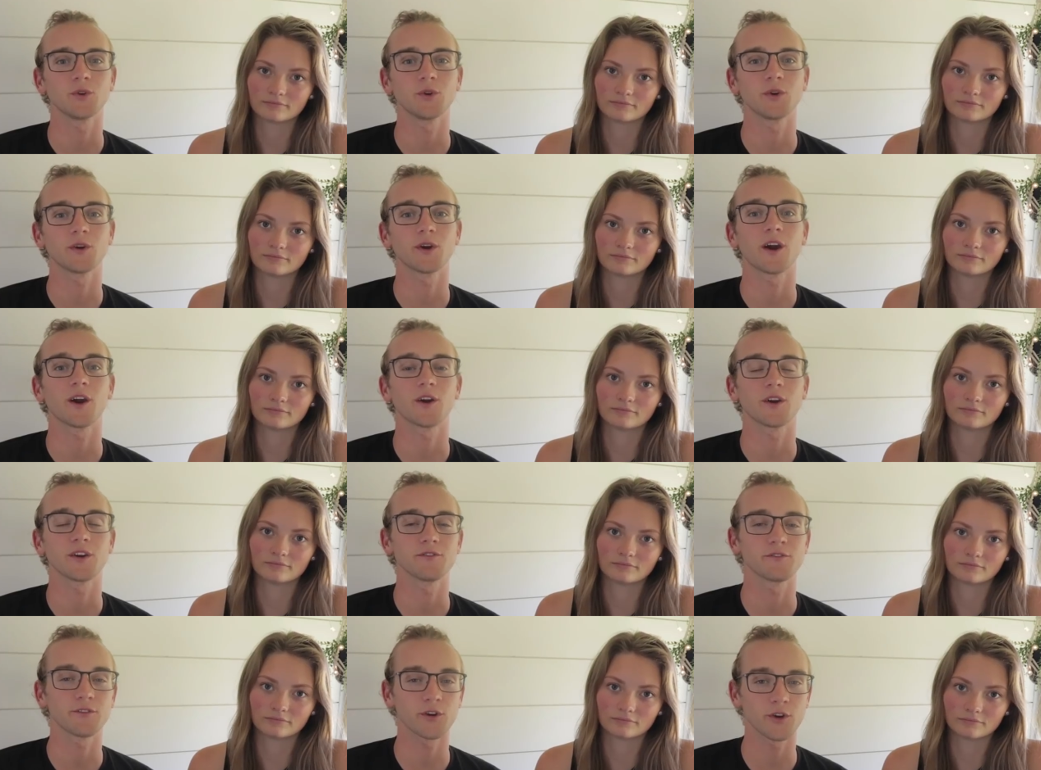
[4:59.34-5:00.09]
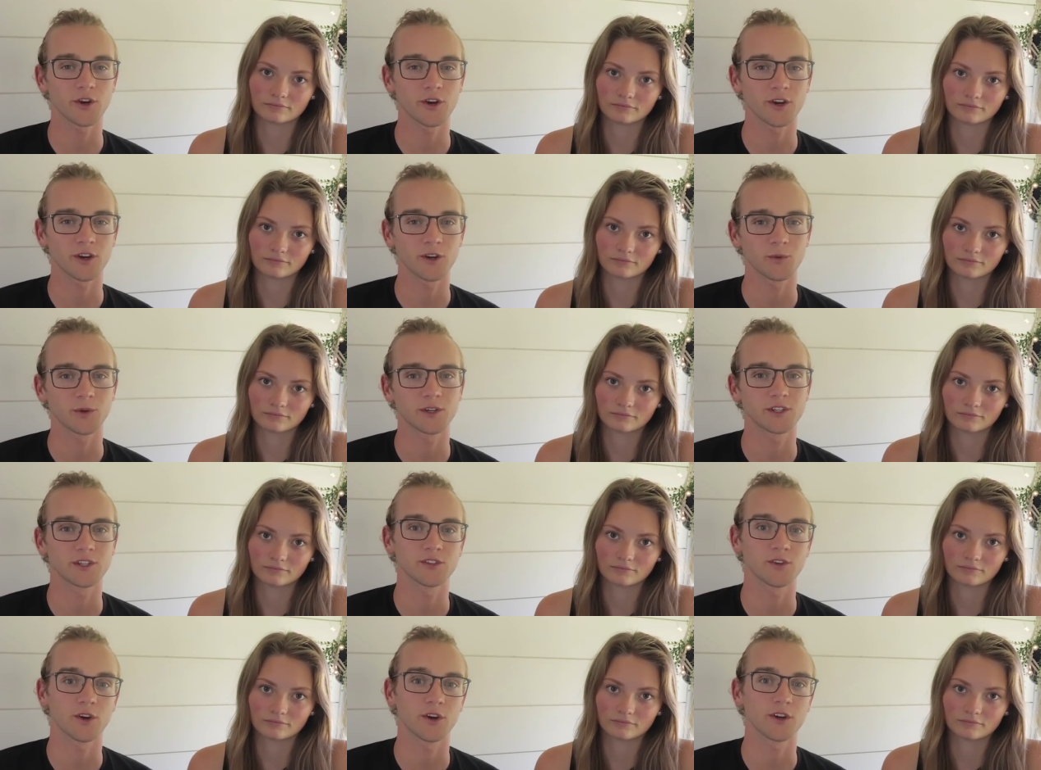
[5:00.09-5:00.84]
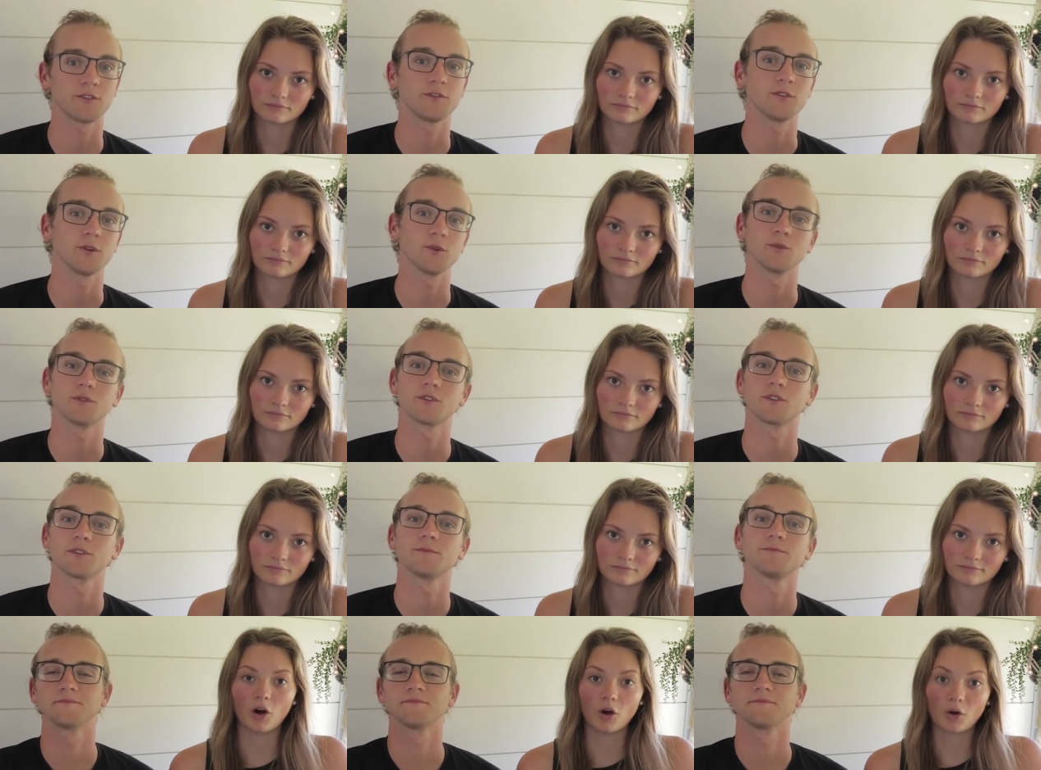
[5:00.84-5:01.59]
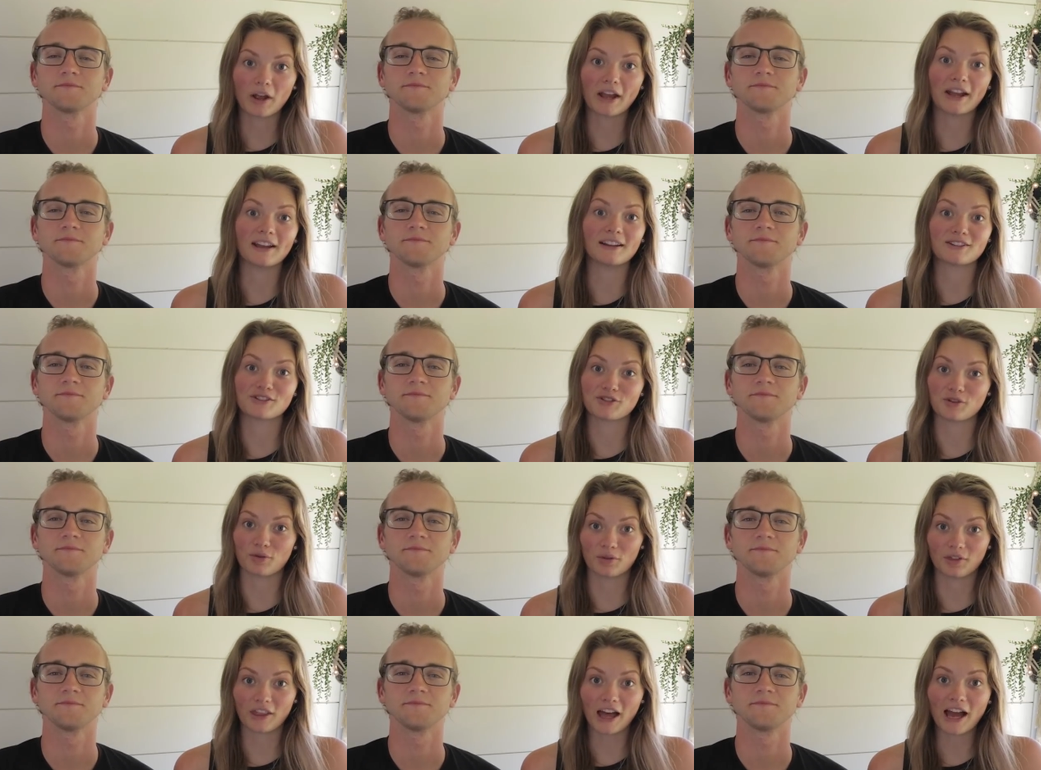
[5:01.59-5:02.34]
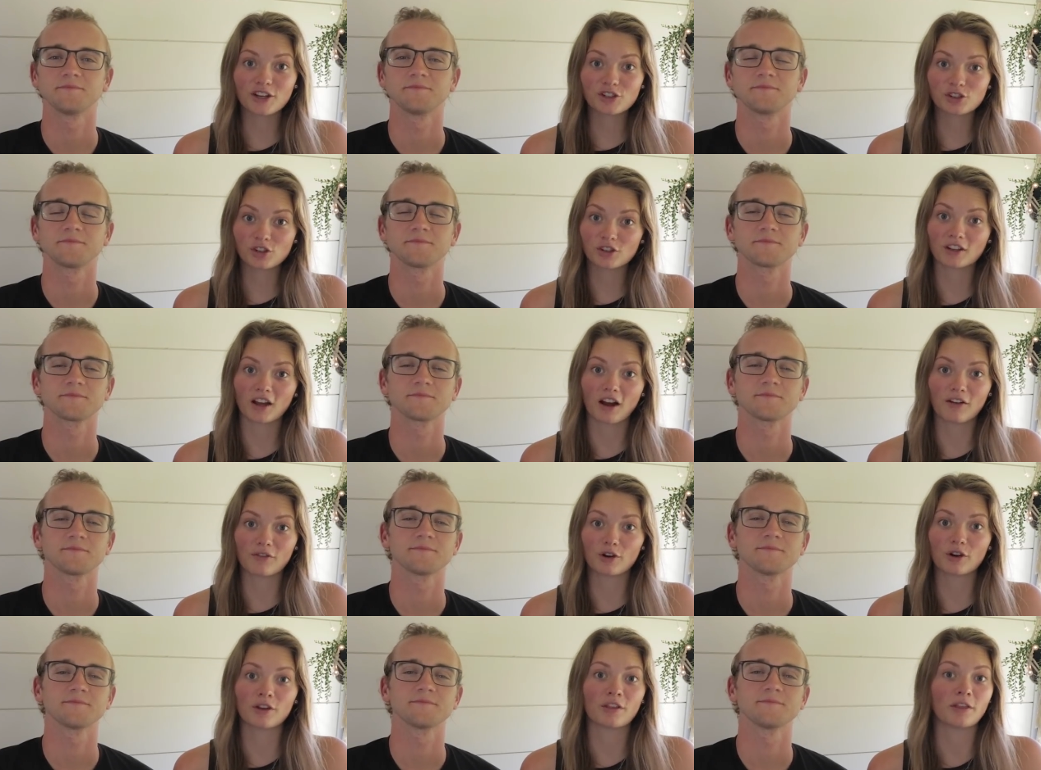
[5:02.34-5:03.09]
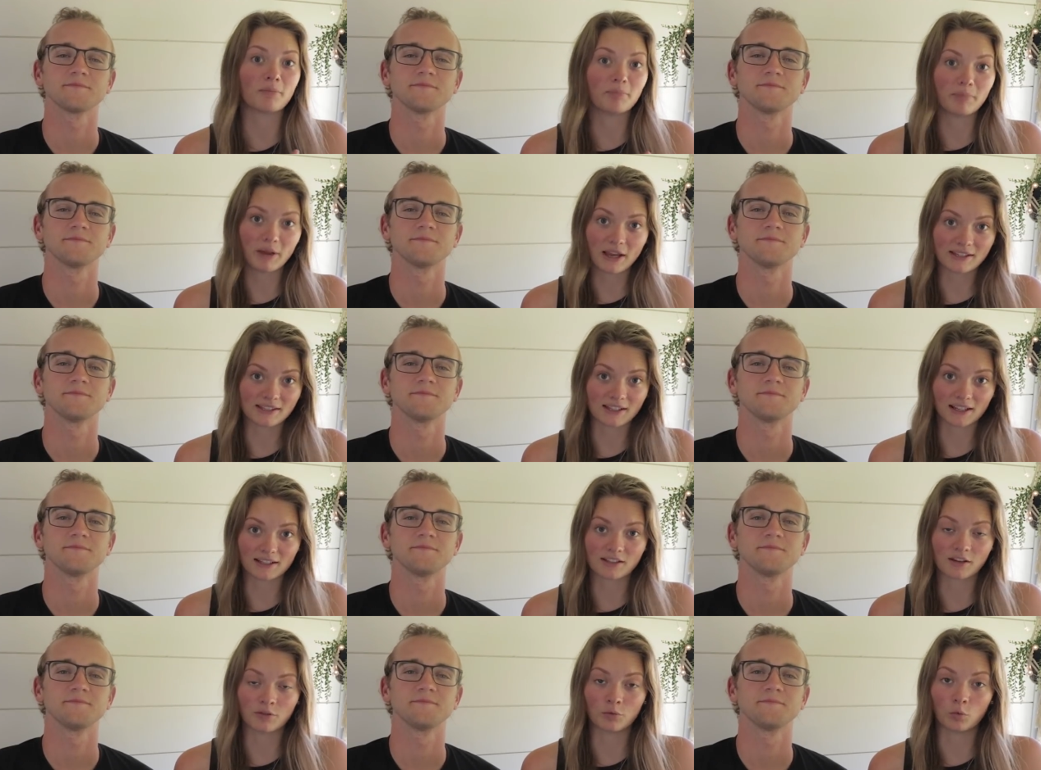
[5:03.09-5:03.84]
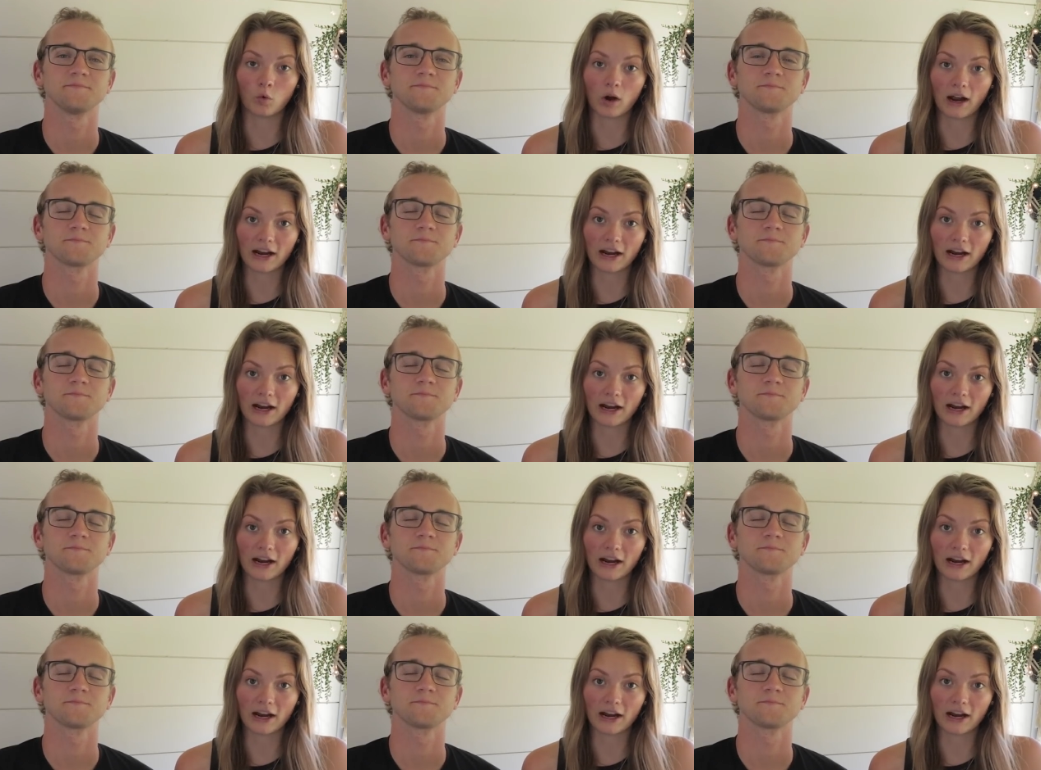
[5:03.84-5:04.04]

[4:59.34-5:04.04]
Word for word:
Speaker 1: to our inverter, which is already fused.
Speaker 2: Okay, so that should cover the basics of